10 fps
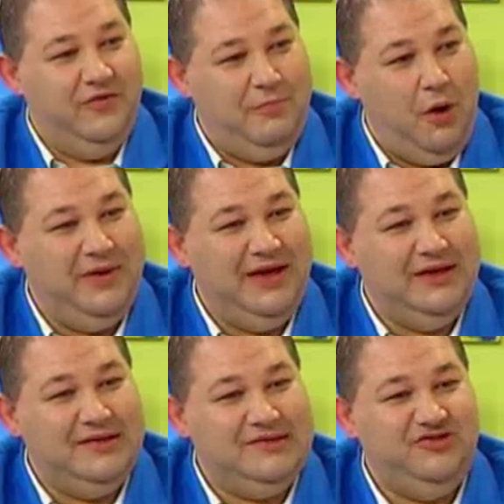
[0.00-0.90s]
you for popping
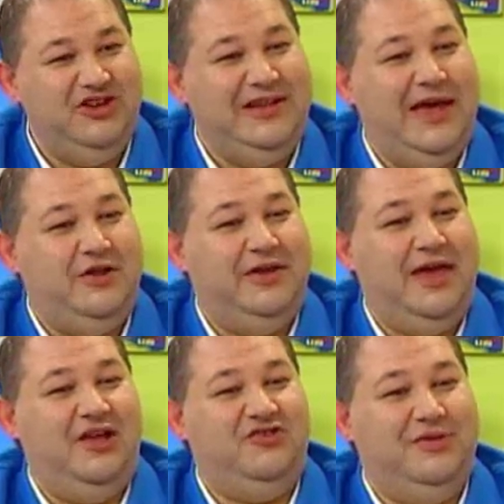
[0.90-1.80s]
in and chilling out on the
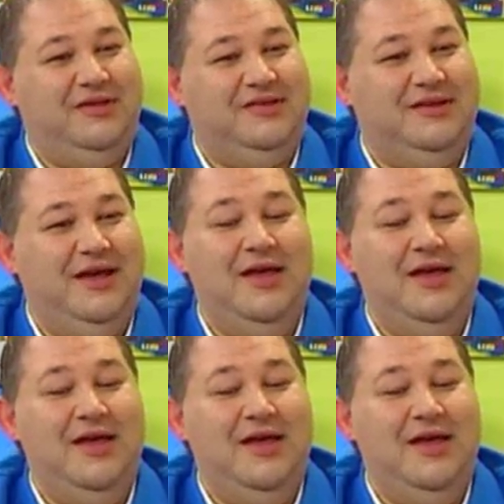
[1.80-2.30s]
couch with us today.